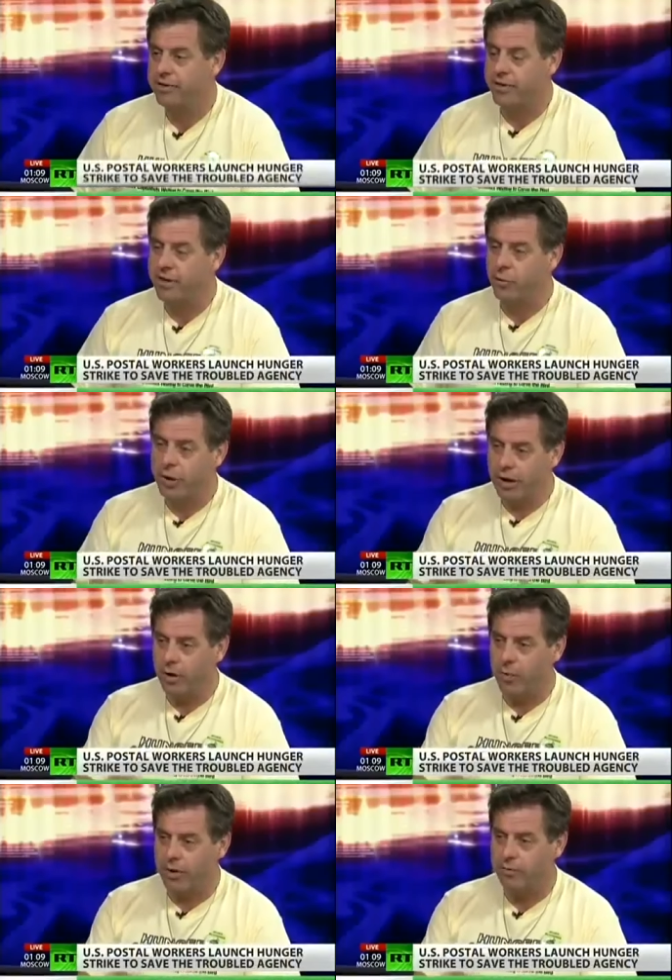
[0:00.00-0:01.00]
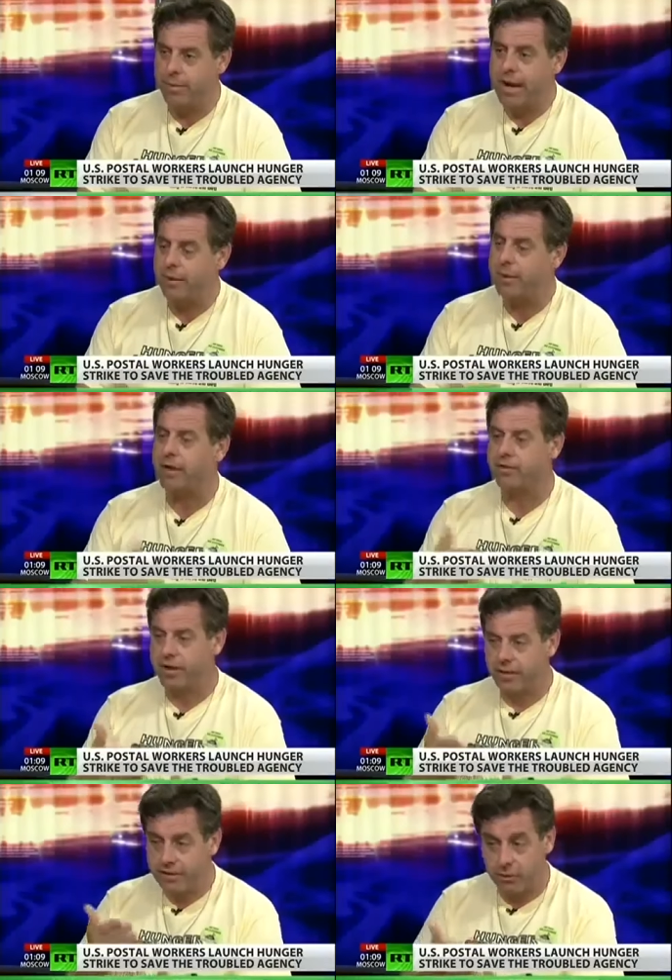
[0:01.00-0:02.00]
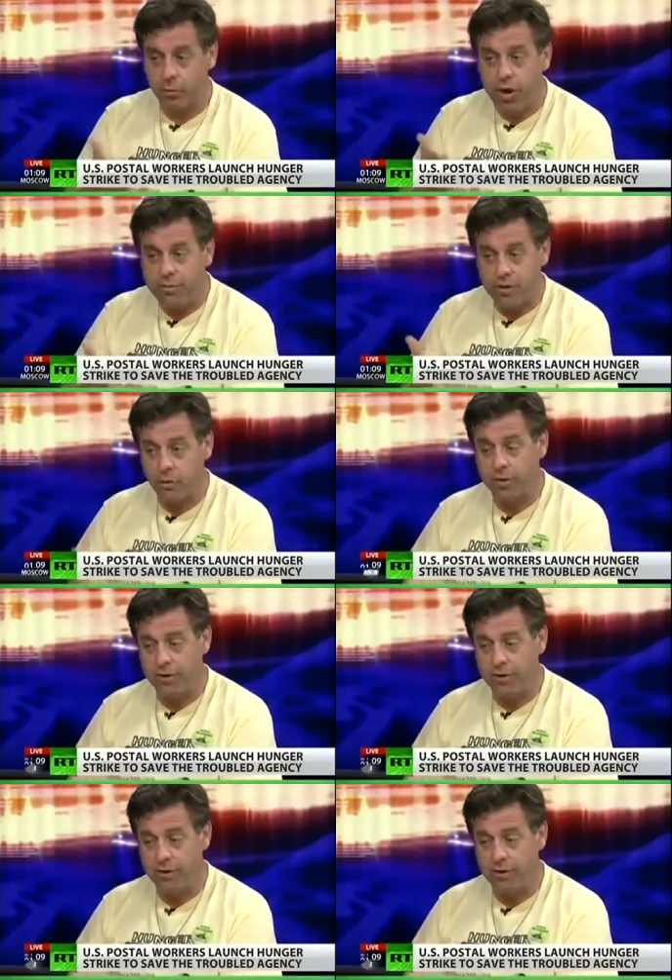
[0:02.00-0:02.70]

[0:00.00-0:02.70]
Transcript: So that's one area where it's bad because again, that's a profit